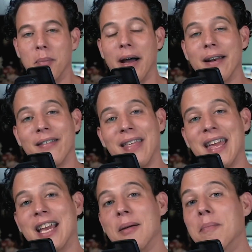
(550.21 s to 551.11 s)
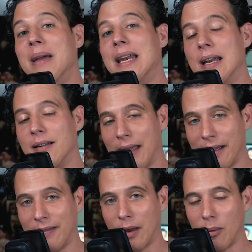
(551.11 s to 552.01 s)
But they committed.
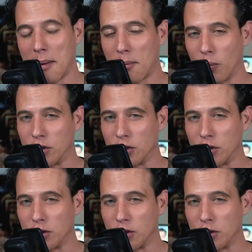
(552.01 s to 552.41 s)
They remember